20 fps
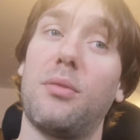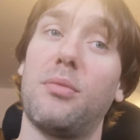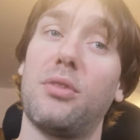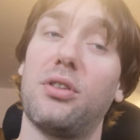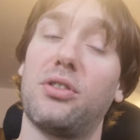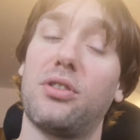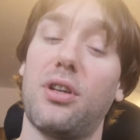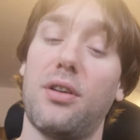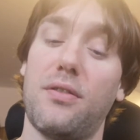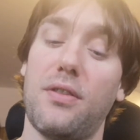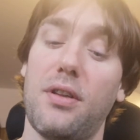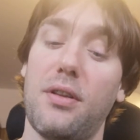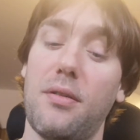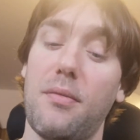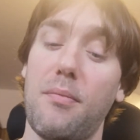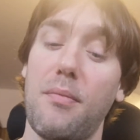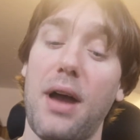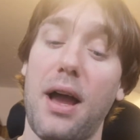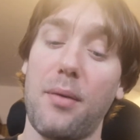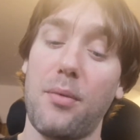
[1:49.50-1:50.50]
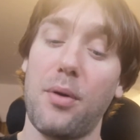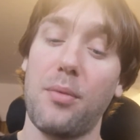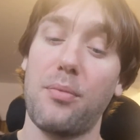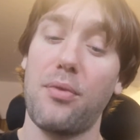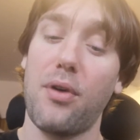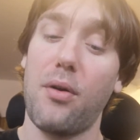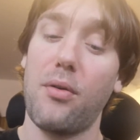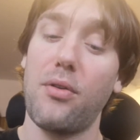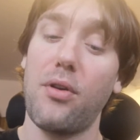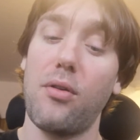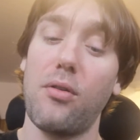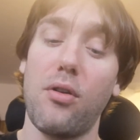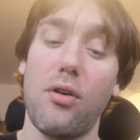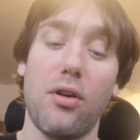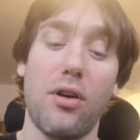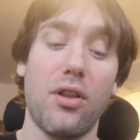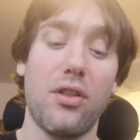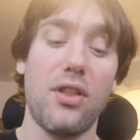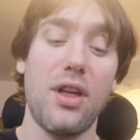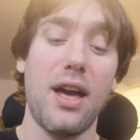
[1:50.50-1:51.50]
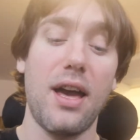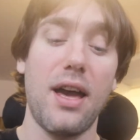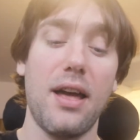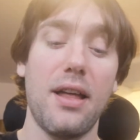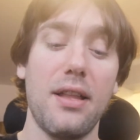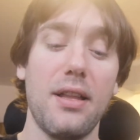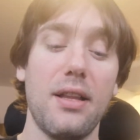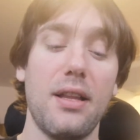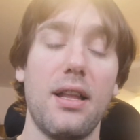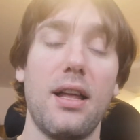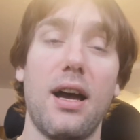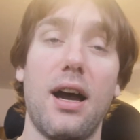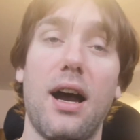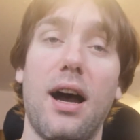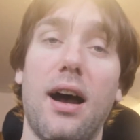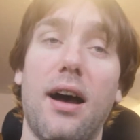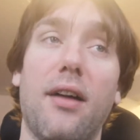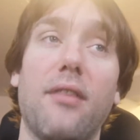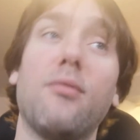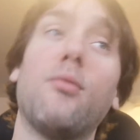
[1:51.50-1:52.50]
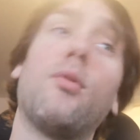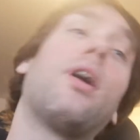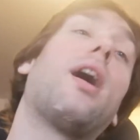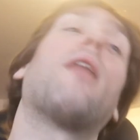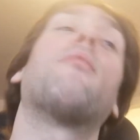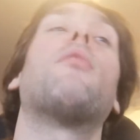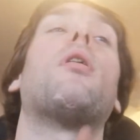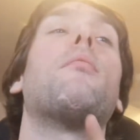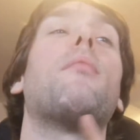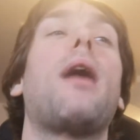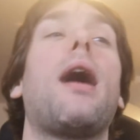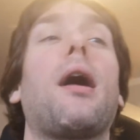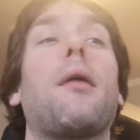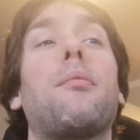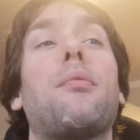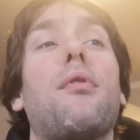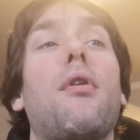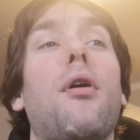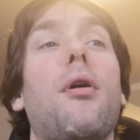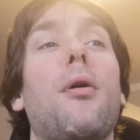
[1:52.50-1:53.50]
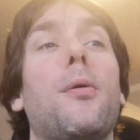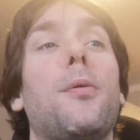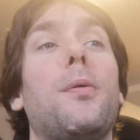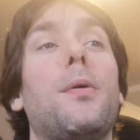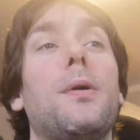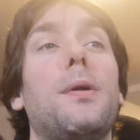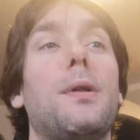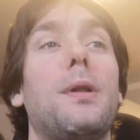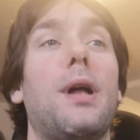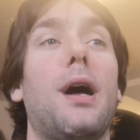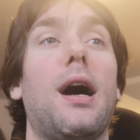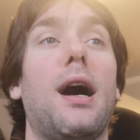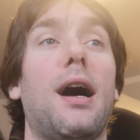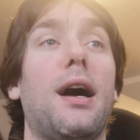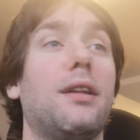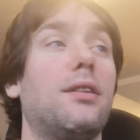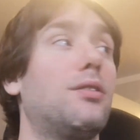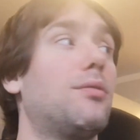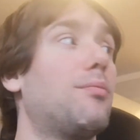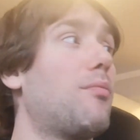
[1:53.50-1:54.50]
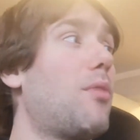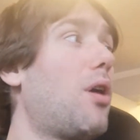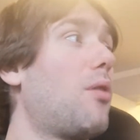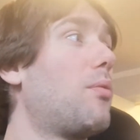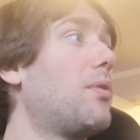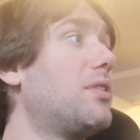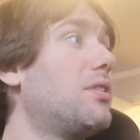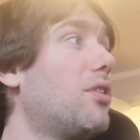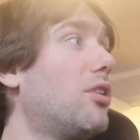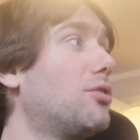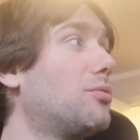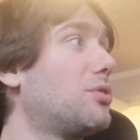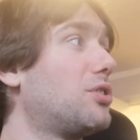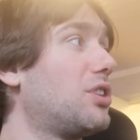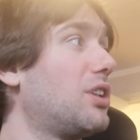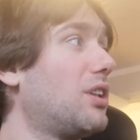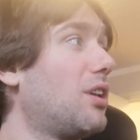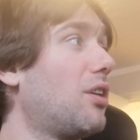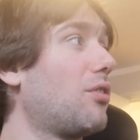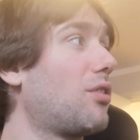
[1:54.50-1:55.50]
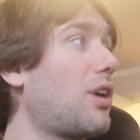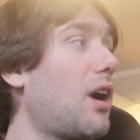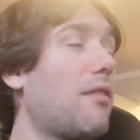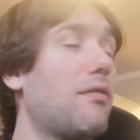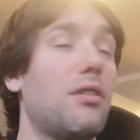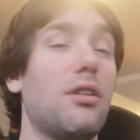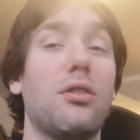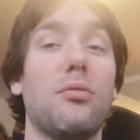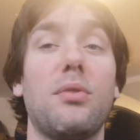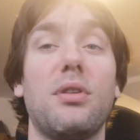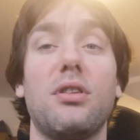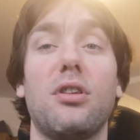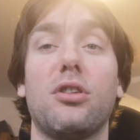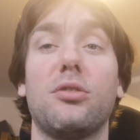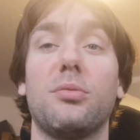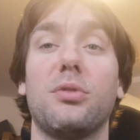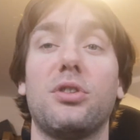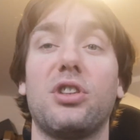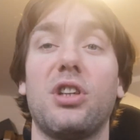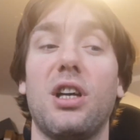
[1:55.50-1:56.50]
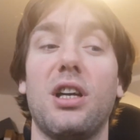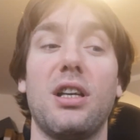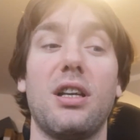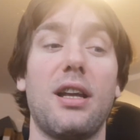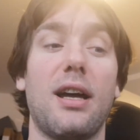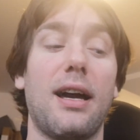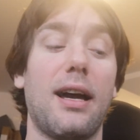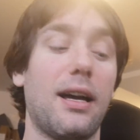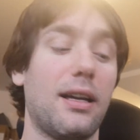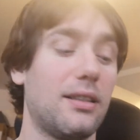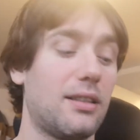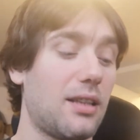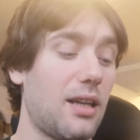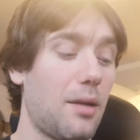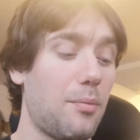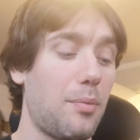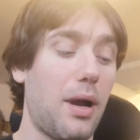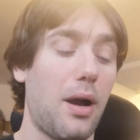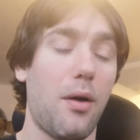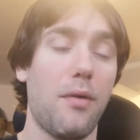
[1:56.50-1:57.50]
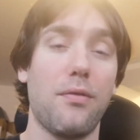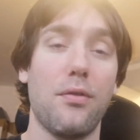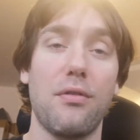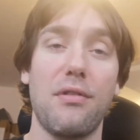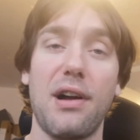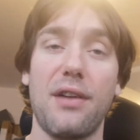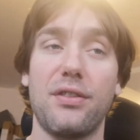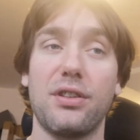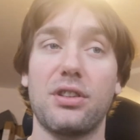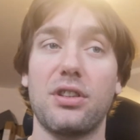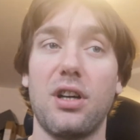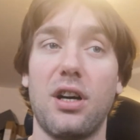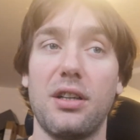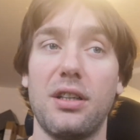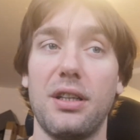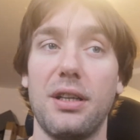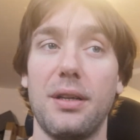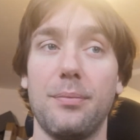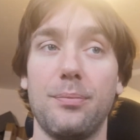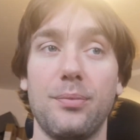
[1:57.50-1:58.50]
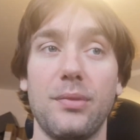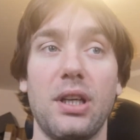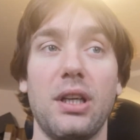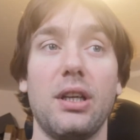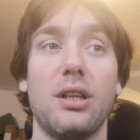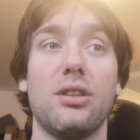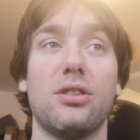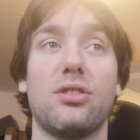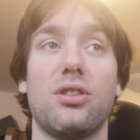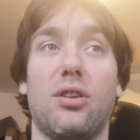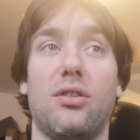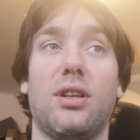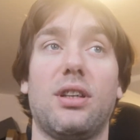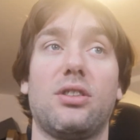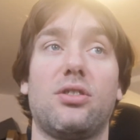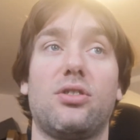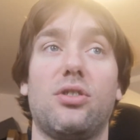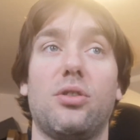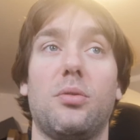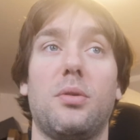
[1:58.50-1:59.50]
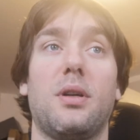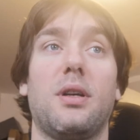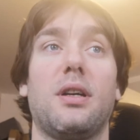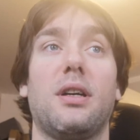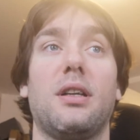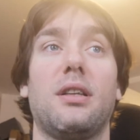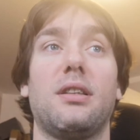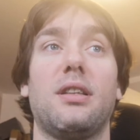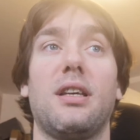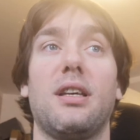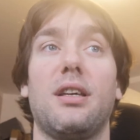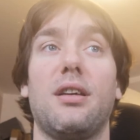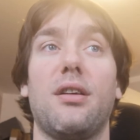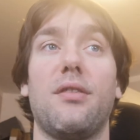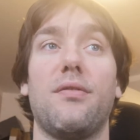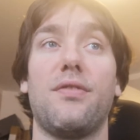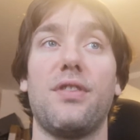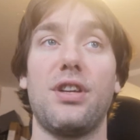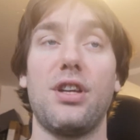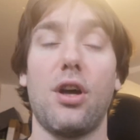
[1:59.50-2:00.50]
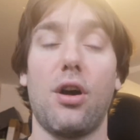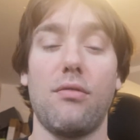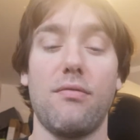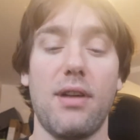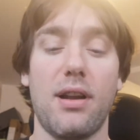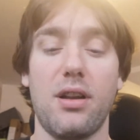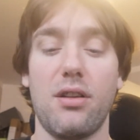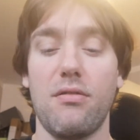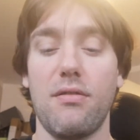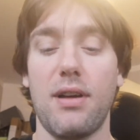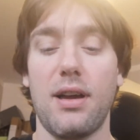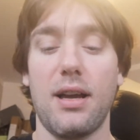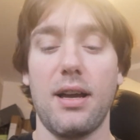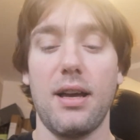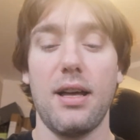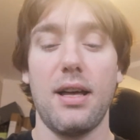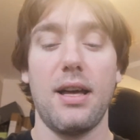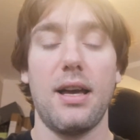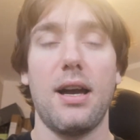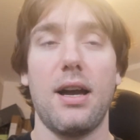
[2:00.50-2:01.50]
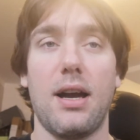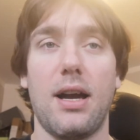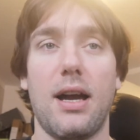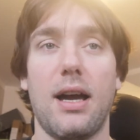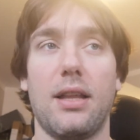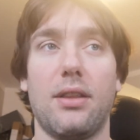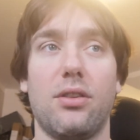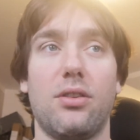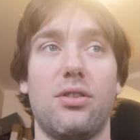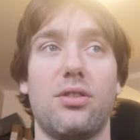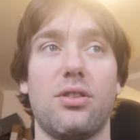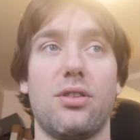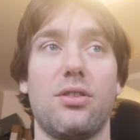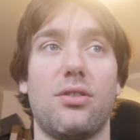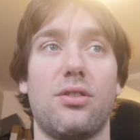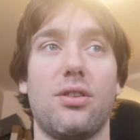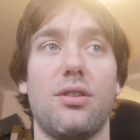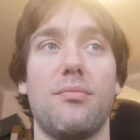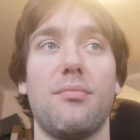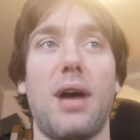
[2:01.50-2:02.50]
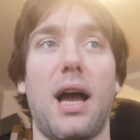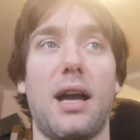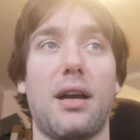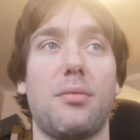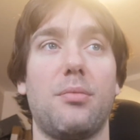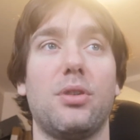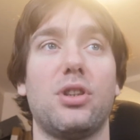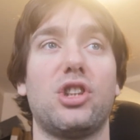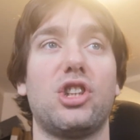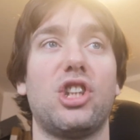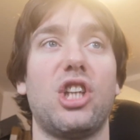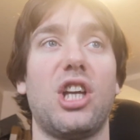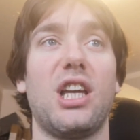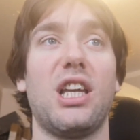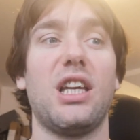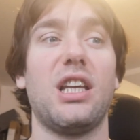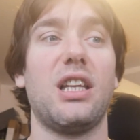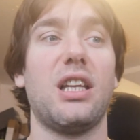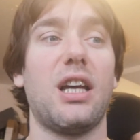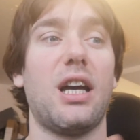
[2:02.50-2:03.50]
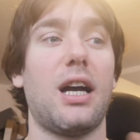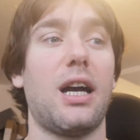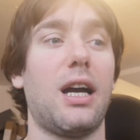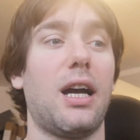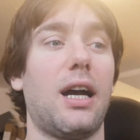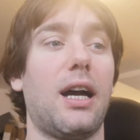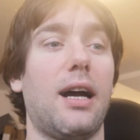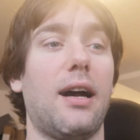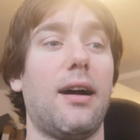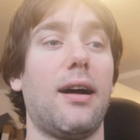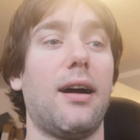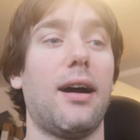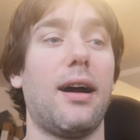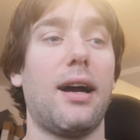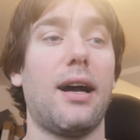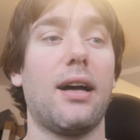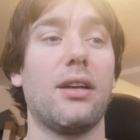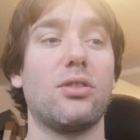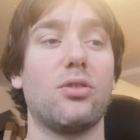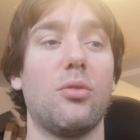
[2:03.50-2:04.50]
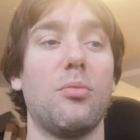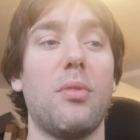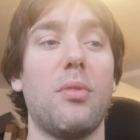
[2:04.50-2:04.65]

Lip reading: server and MacBook Pro no longer there, and we have my Mac Pro and my Windows machine. Now currently the Windows machine has a powerful graphics card in it, so that's doing the video rendering, and the Mac machine has all